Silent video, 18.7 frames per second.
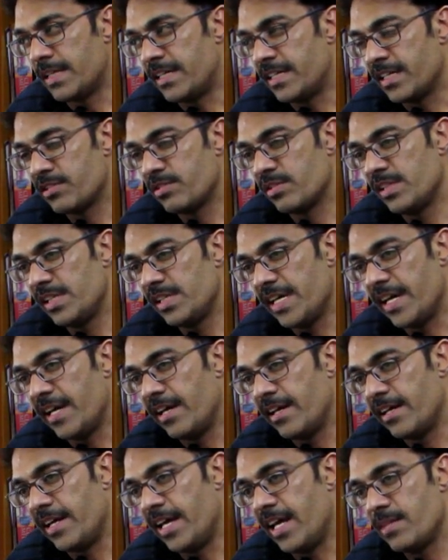actually
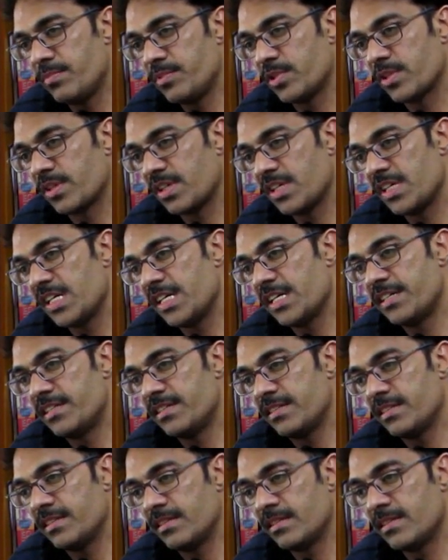helps or
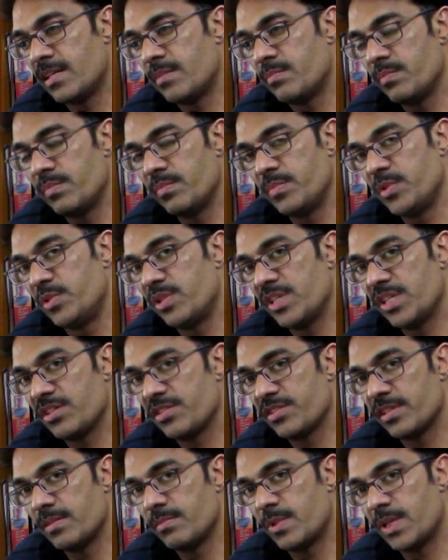creates the
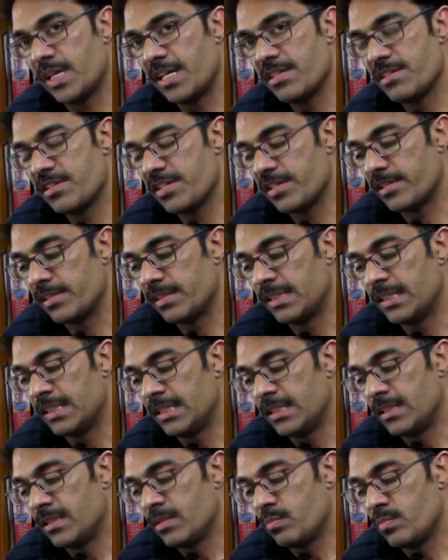mutational potential
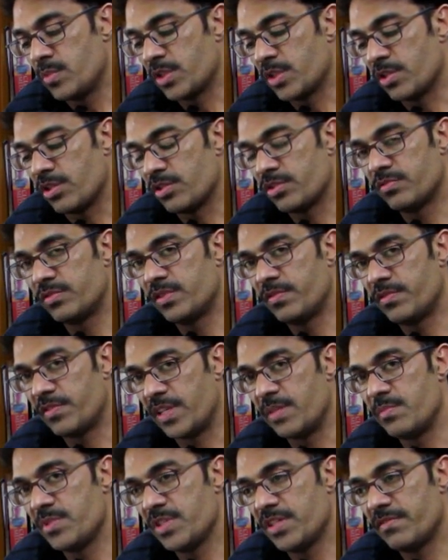because of the
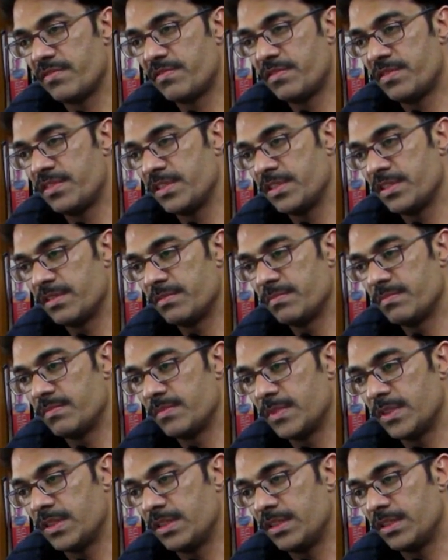frame shift
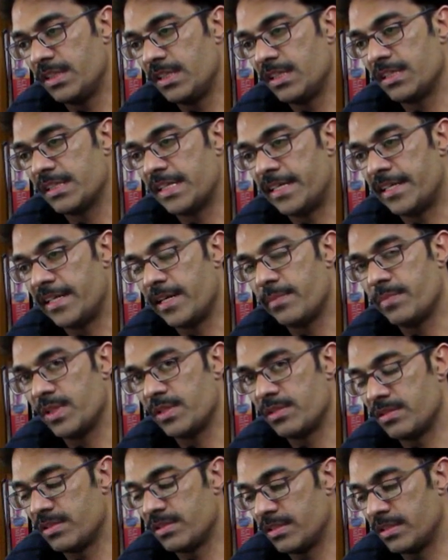the thing that
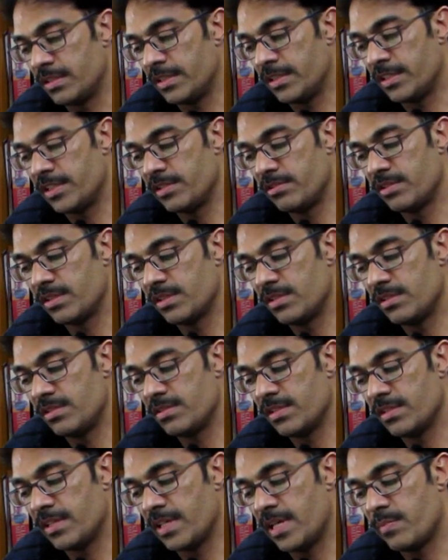happens uh, during these
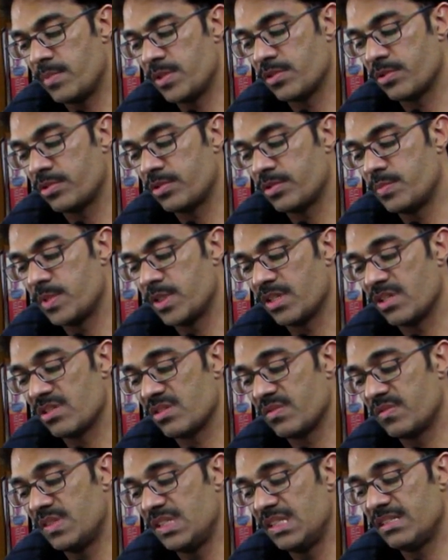uh, episodes because
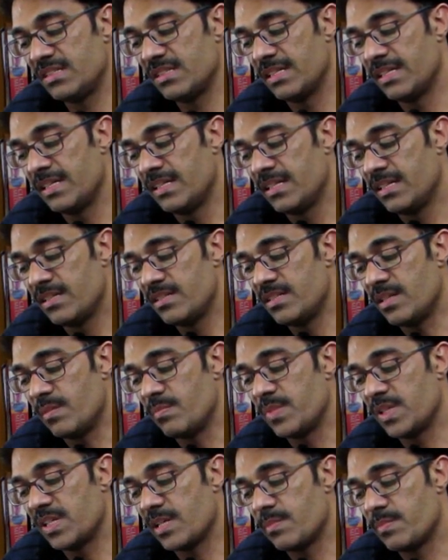of these
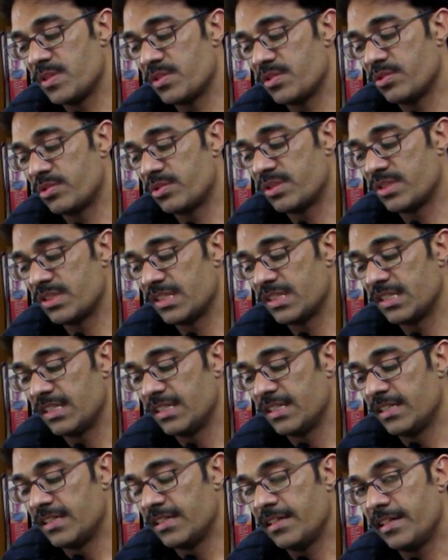jumping episodes
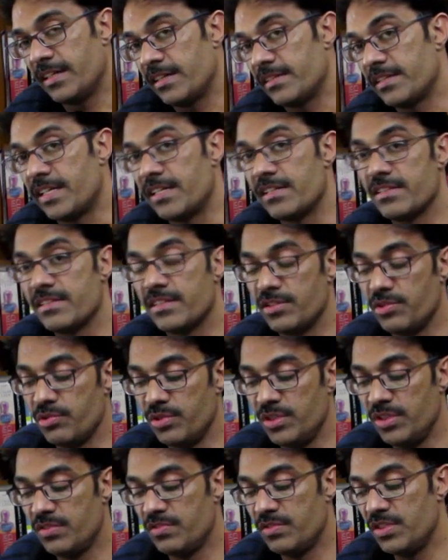and that is a
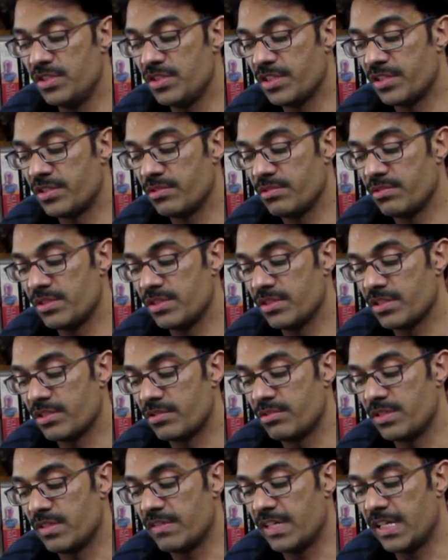unique feature to this
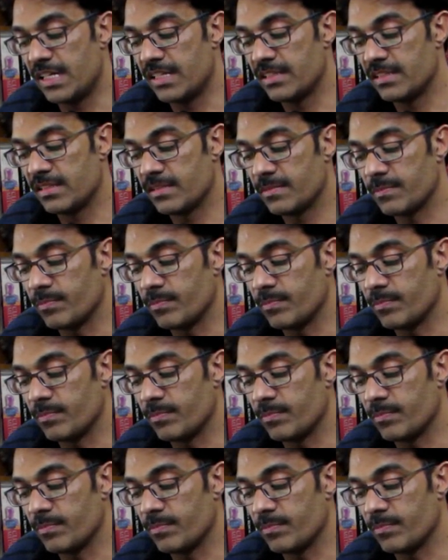coronavirus